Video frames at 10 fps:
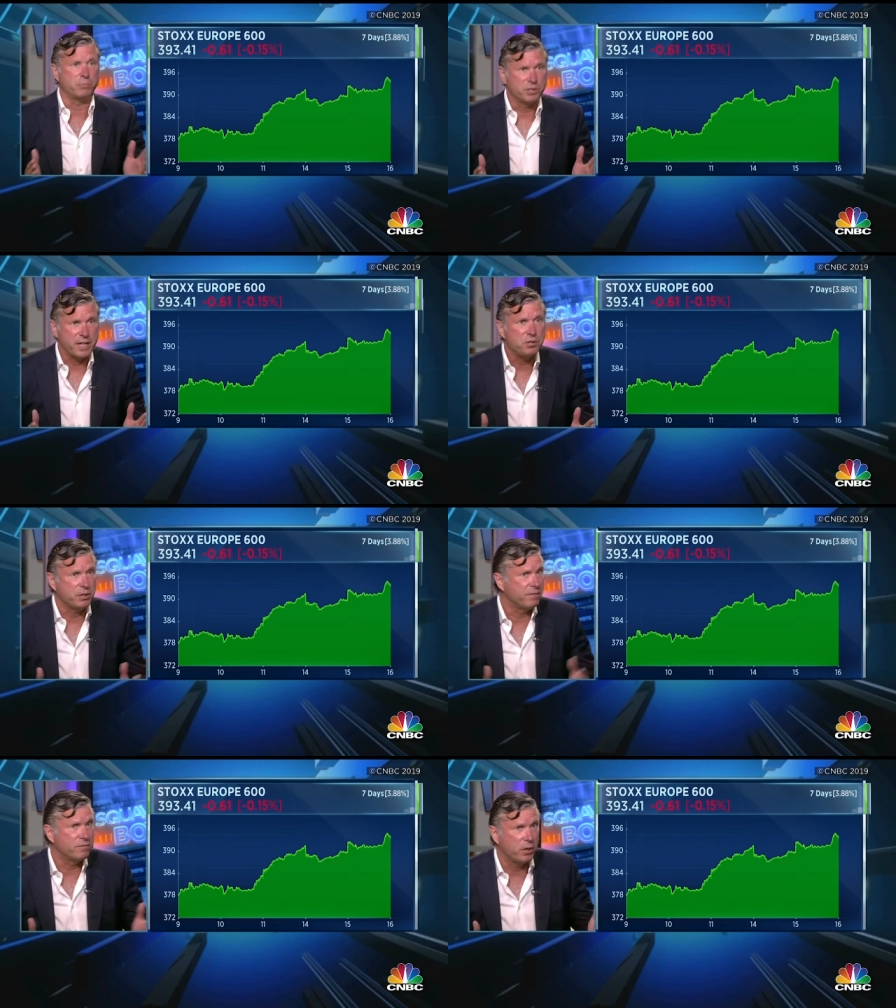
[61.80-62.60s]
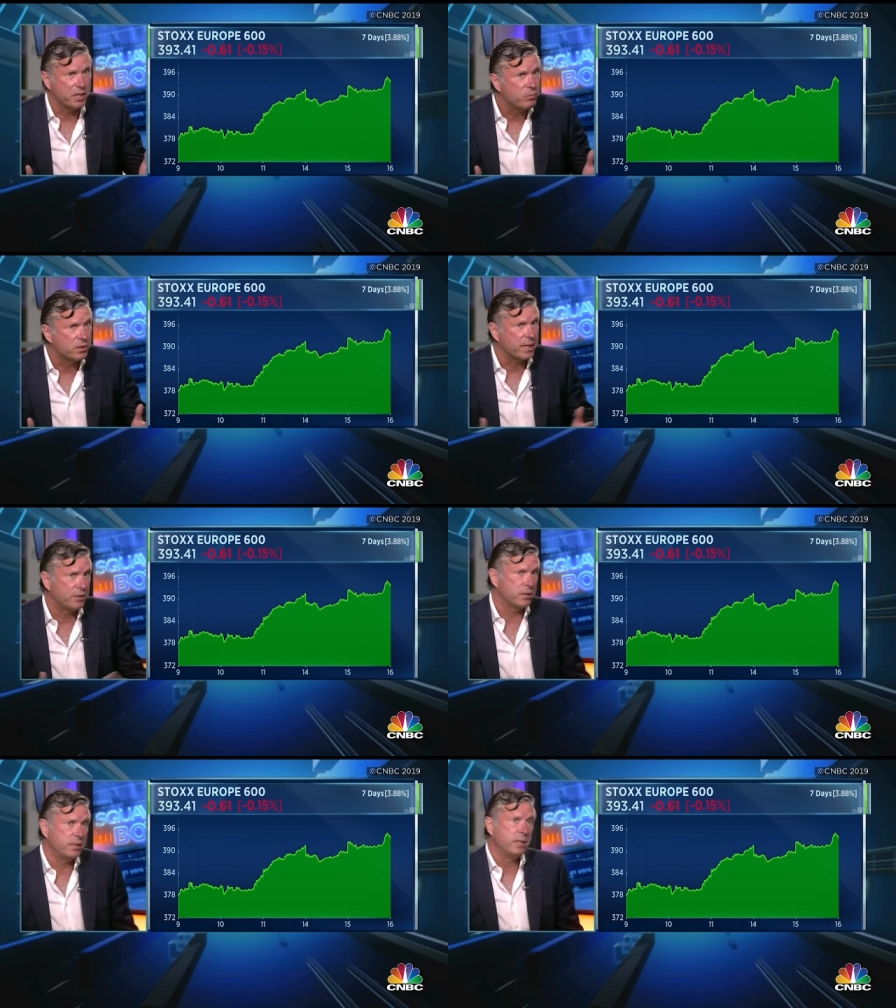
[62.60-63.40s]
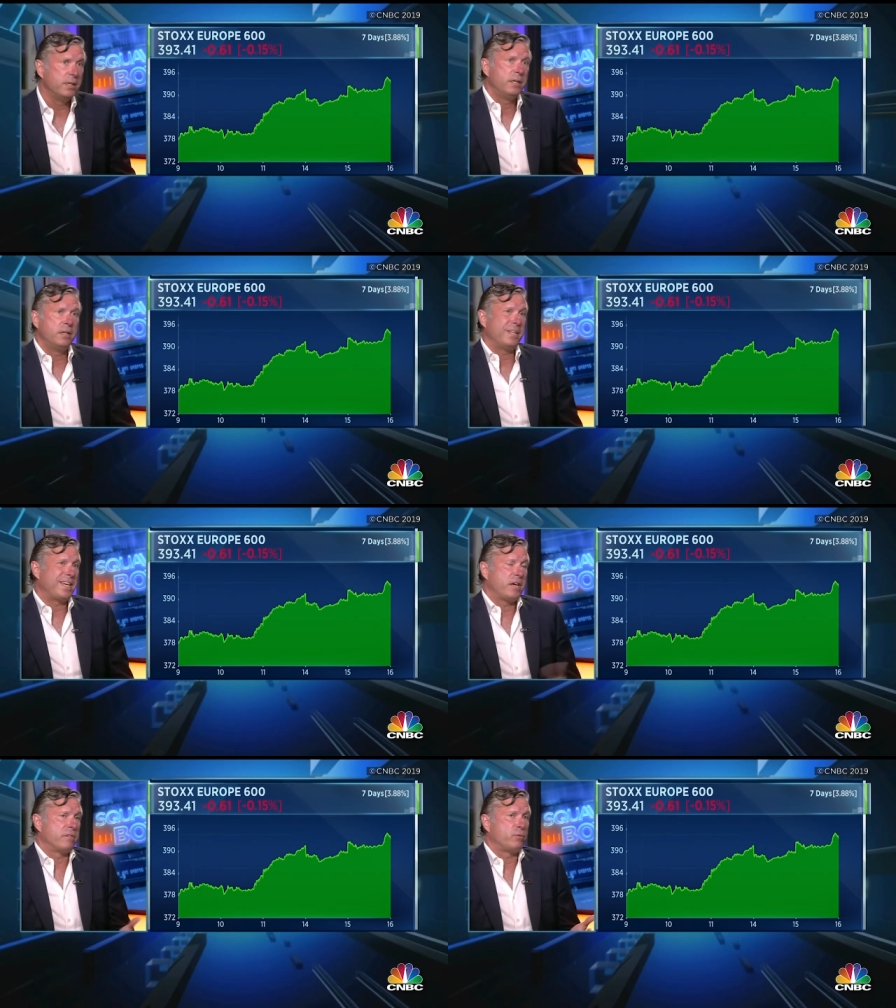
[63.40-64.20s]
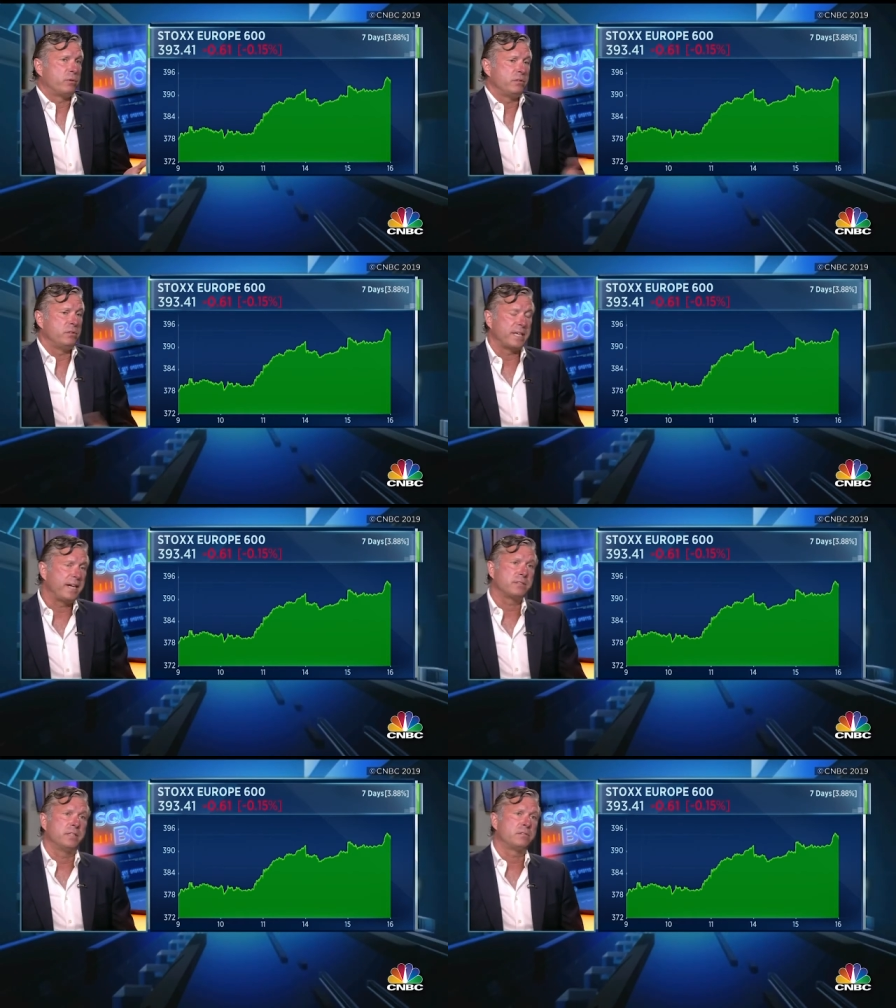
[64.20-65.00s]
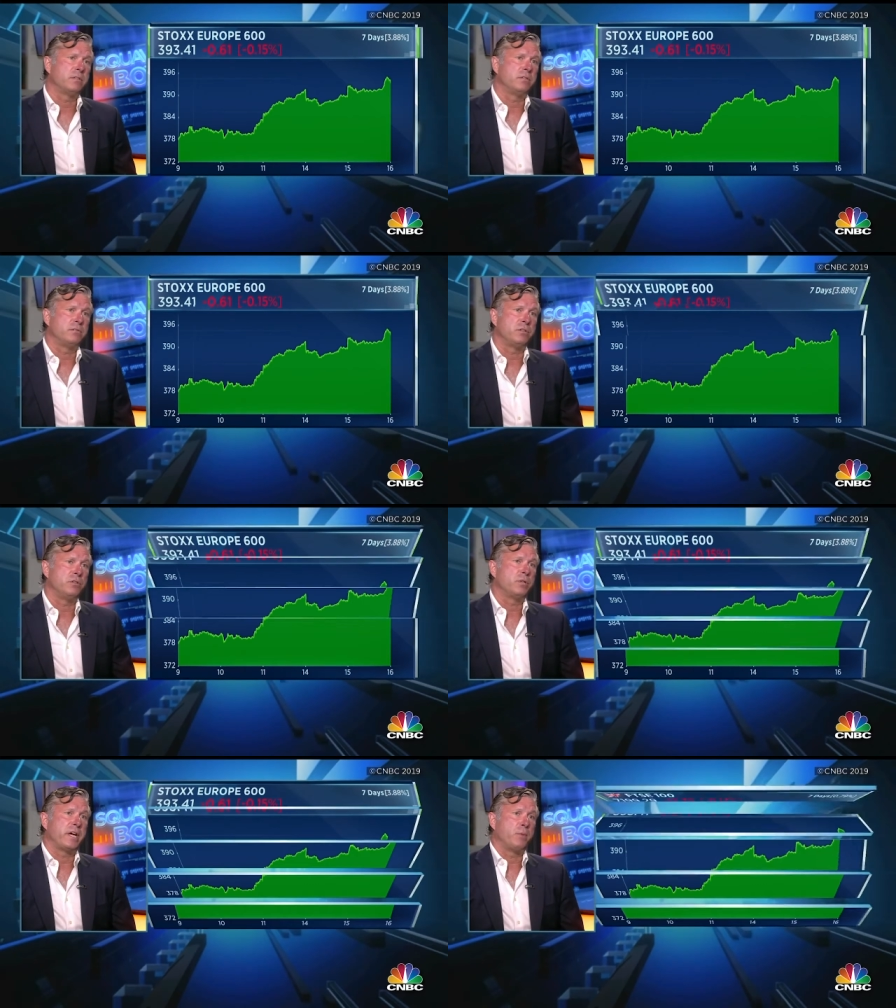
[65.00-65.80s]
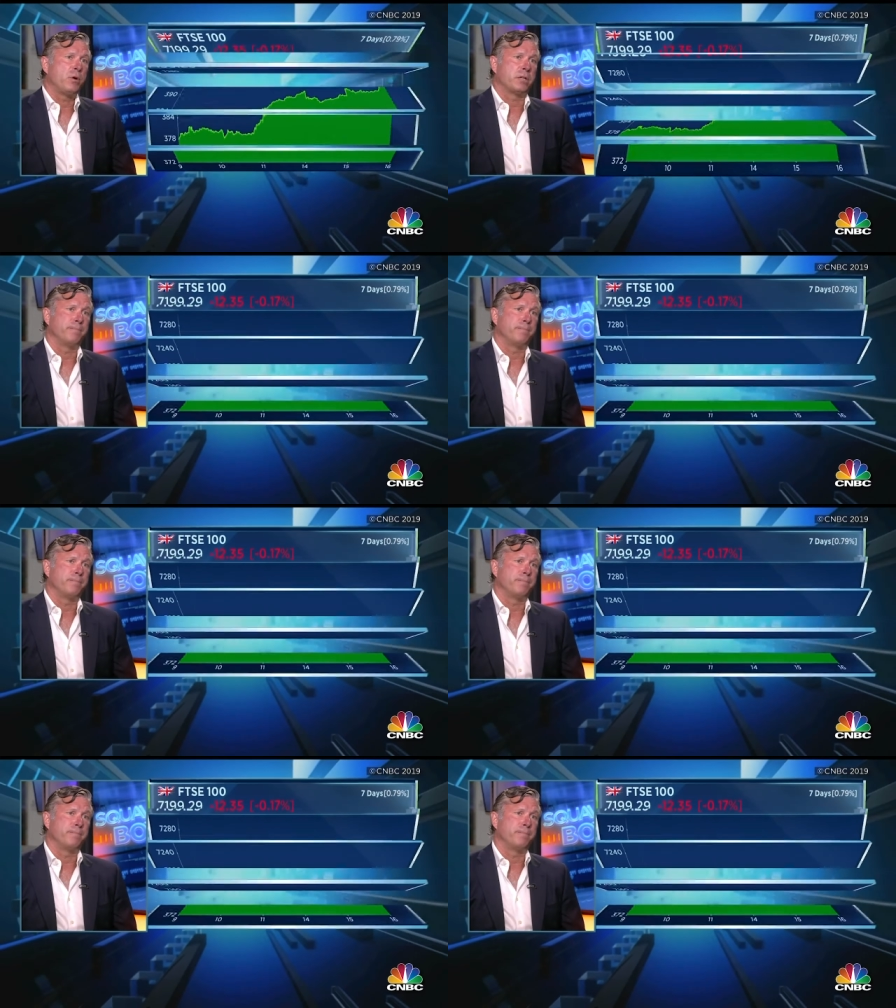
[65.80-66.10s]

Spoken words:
recession, if not in recession. They can't afford to lose access to the UK market.